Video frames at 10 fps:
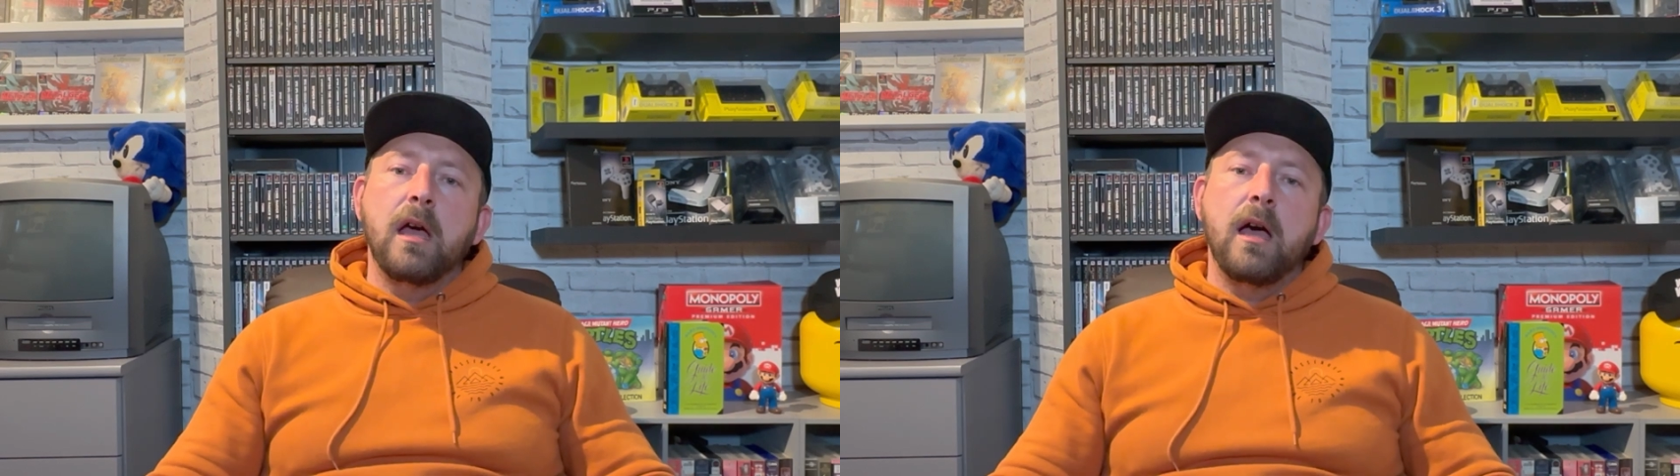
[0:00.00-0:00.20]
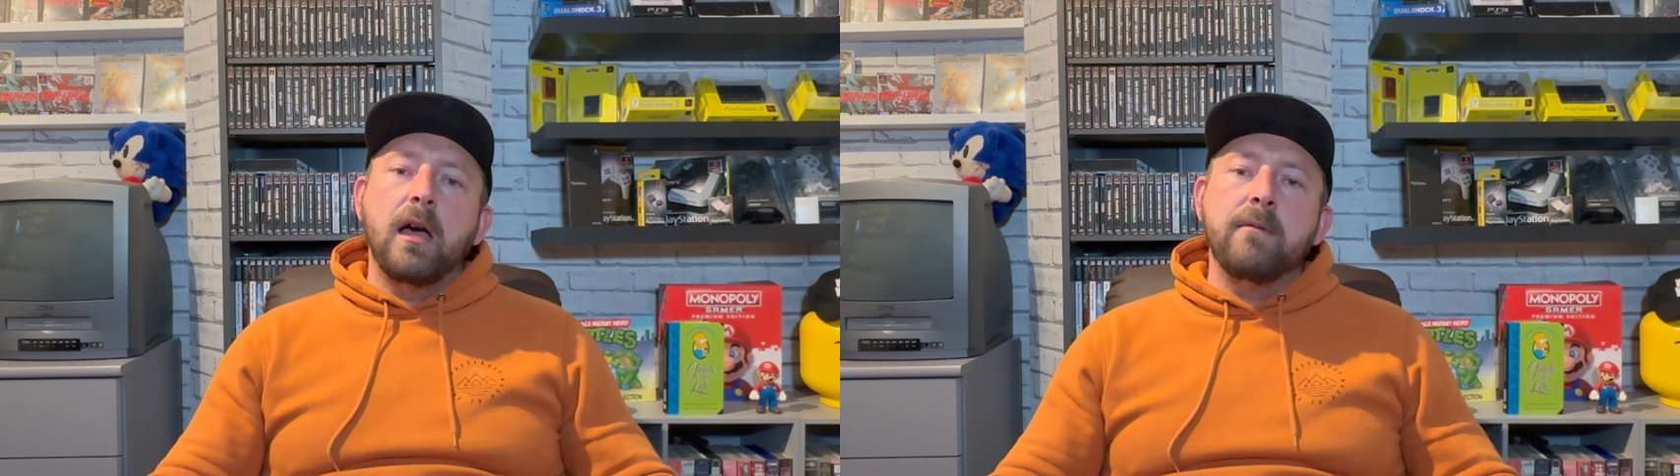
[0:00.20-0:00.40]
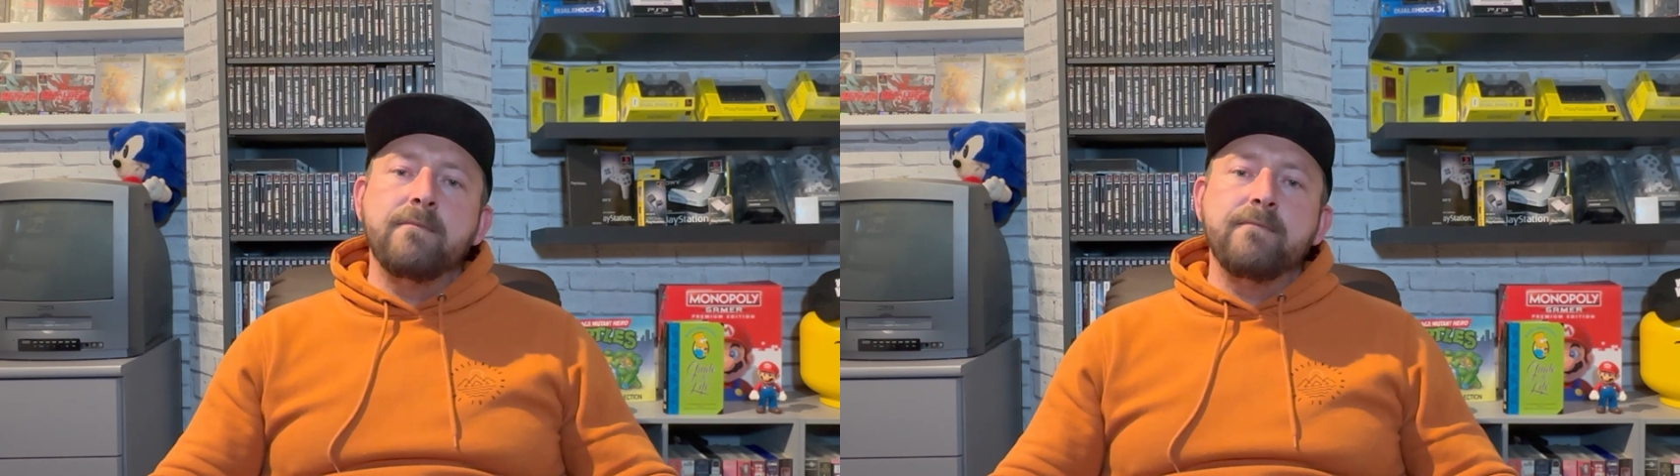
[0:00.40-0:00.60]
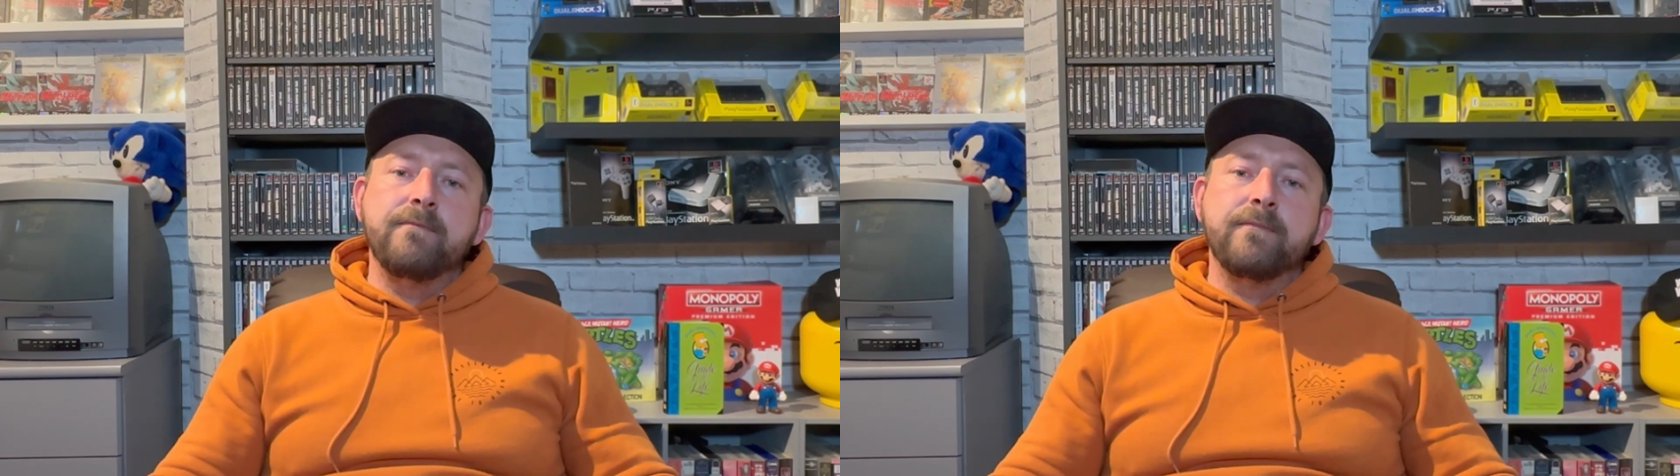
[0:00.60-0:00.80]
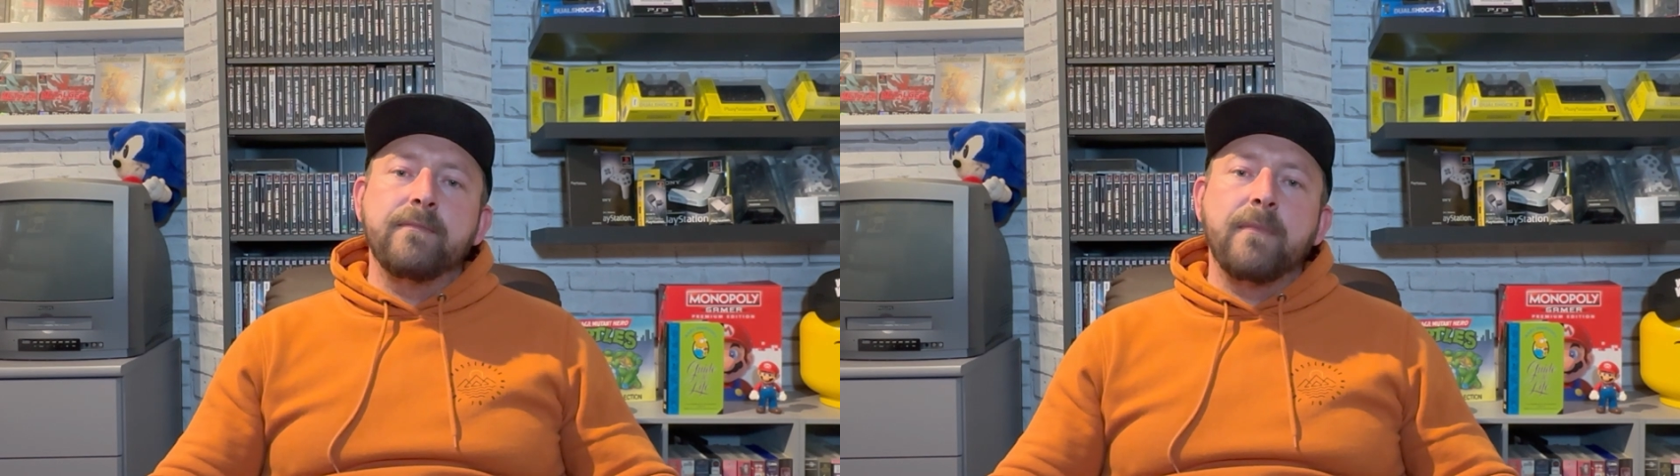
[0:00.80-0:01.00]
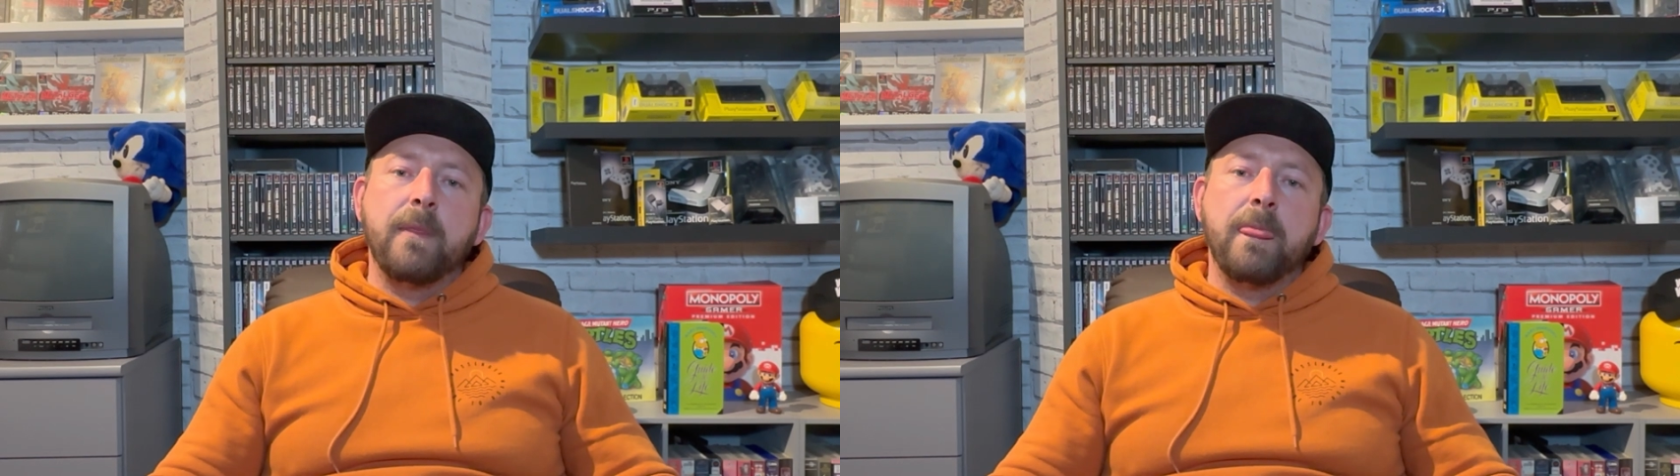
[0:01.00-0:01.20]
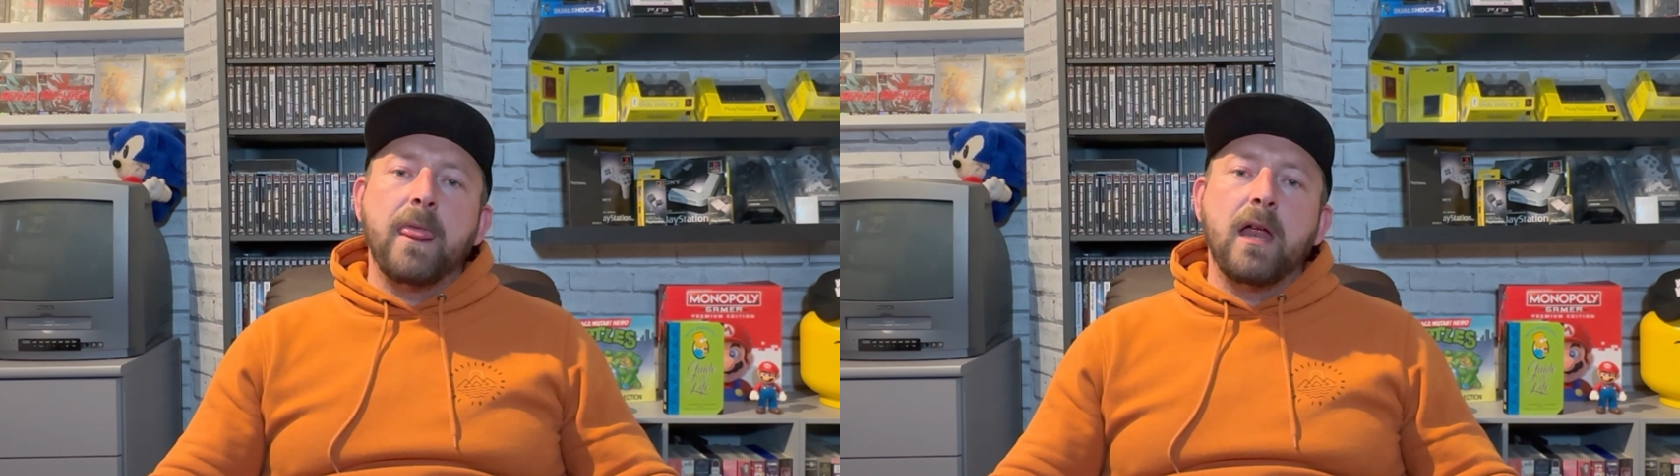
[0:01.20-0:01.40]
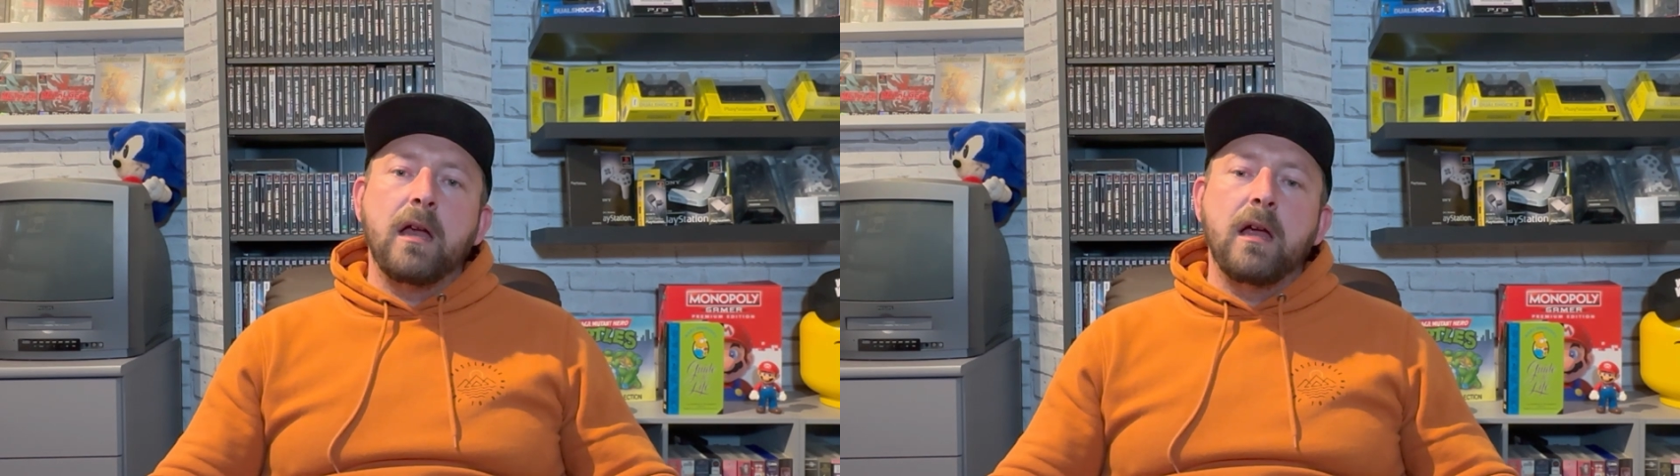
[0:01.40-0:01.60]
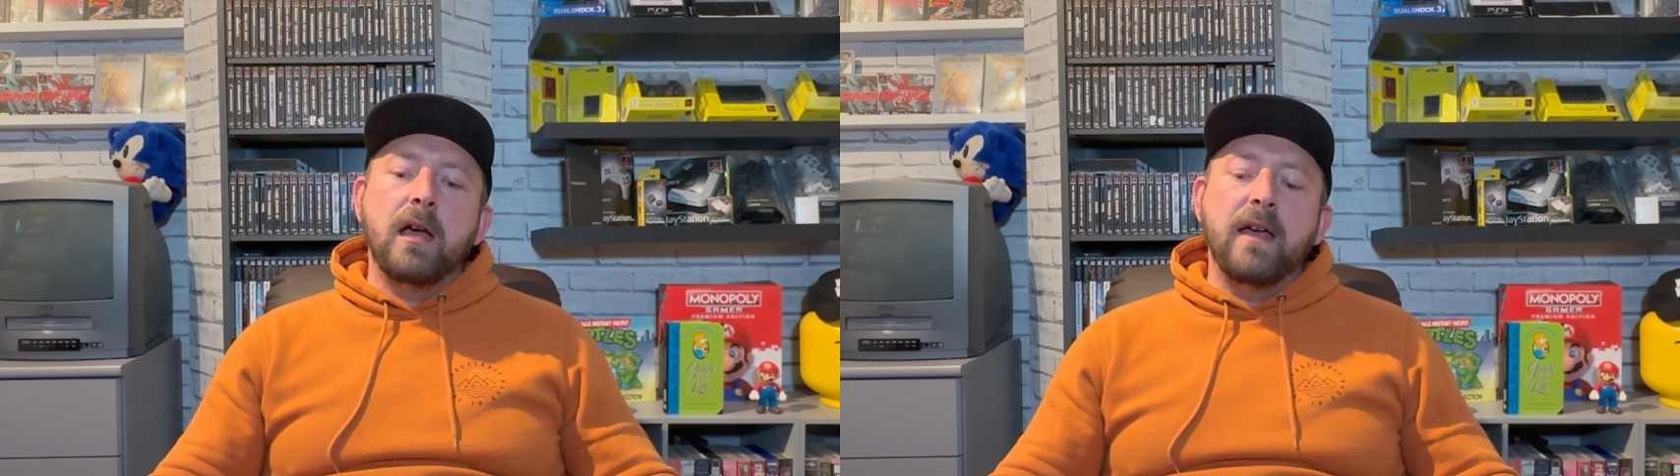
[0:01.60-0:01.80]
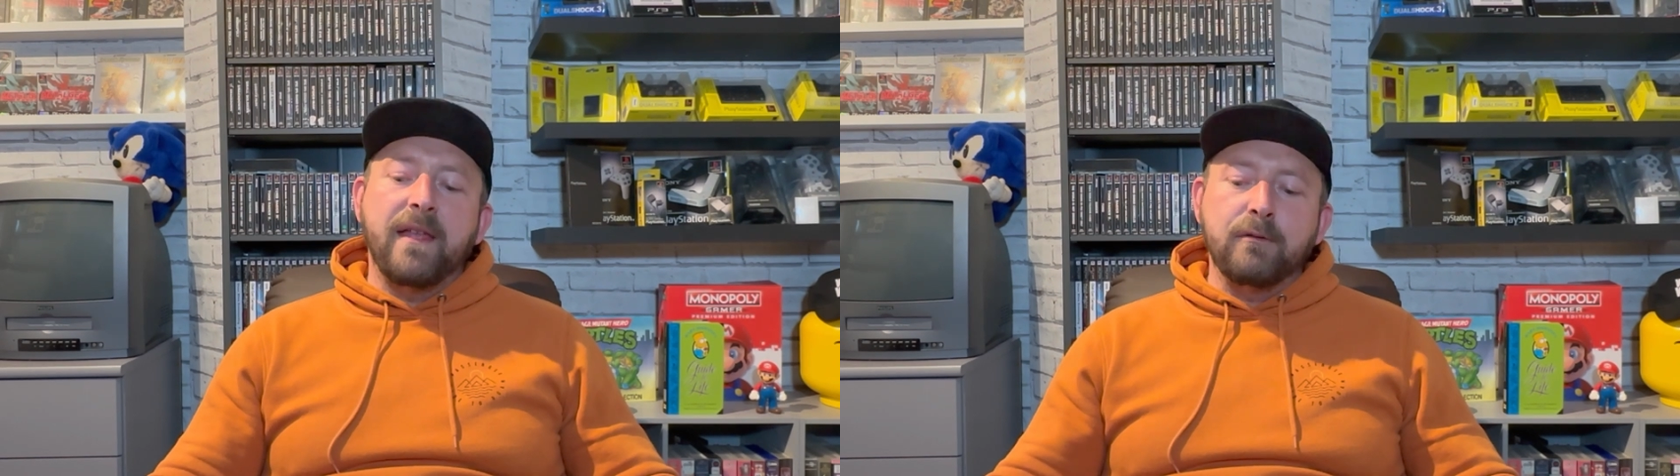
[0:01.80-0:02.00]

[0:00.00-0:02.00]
And that